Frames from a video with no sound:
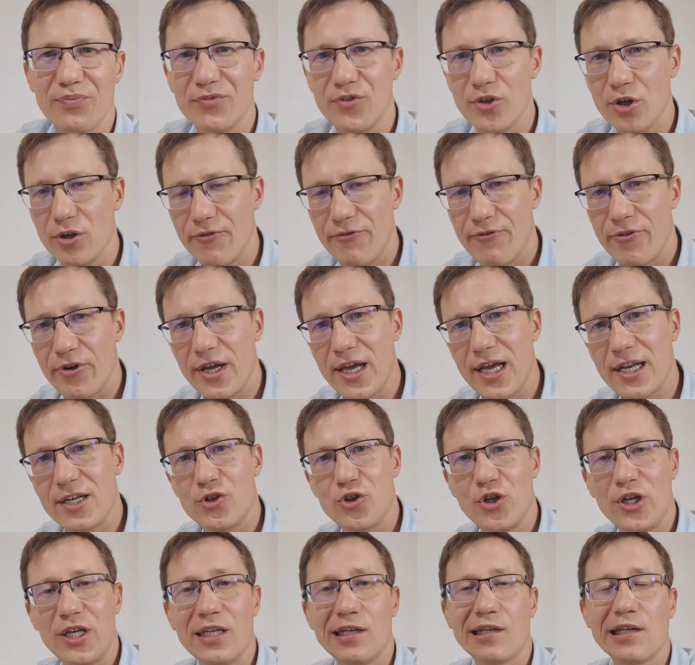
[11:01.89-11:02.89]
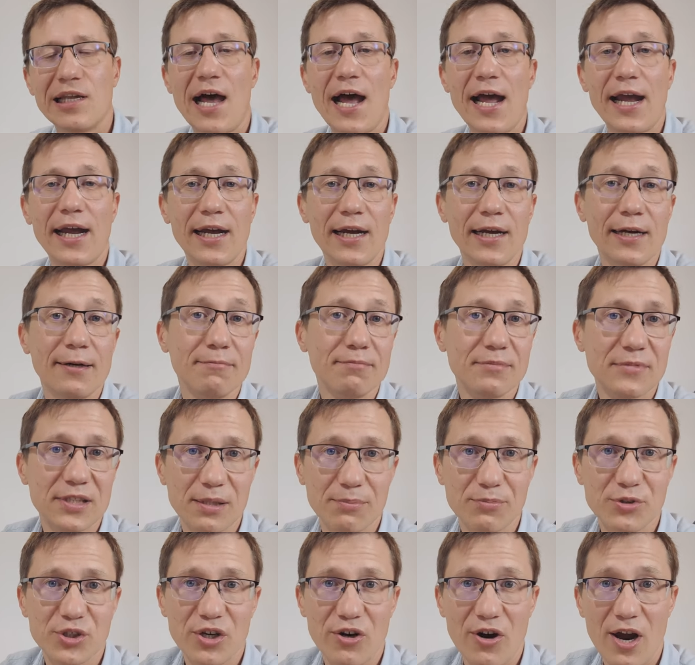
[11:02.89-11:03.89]
Don't forget to hit like,
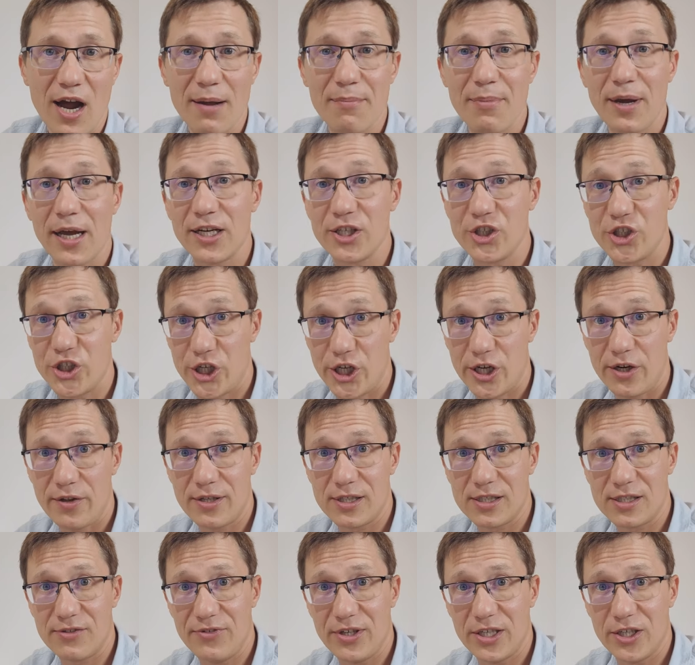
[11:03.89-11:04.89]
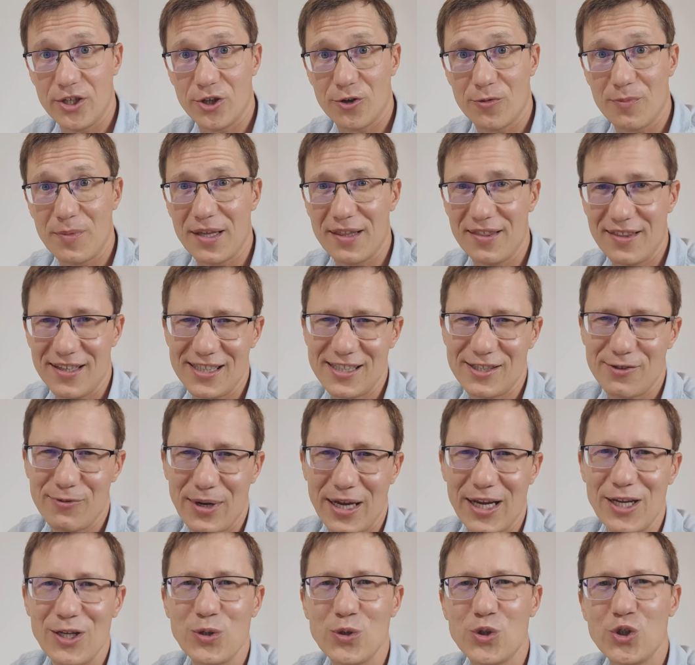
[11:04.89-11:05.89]
subscribe and share this video. In this
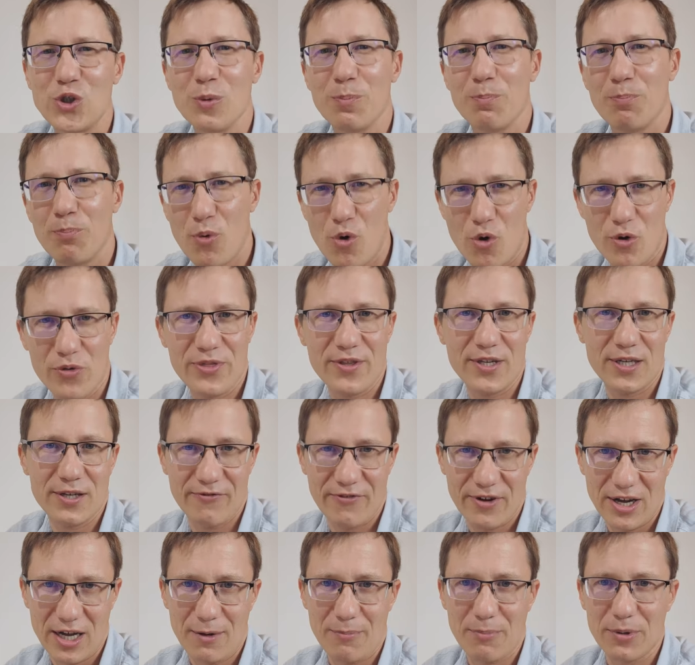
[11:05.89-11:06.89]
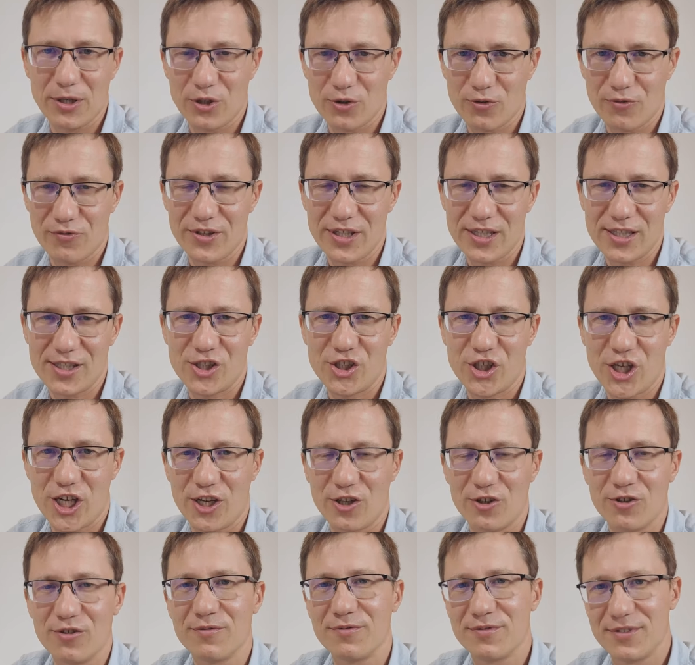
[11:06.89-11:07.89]
way you support the development of this
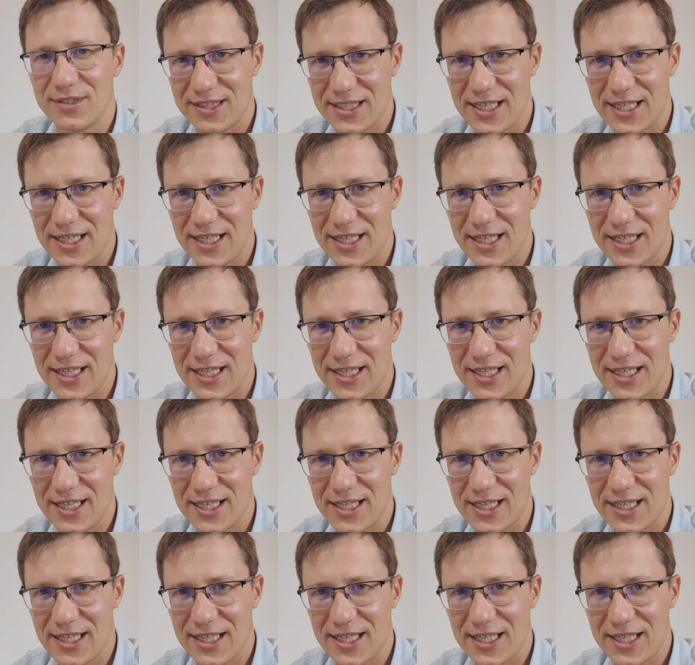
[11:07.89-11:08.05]
channel.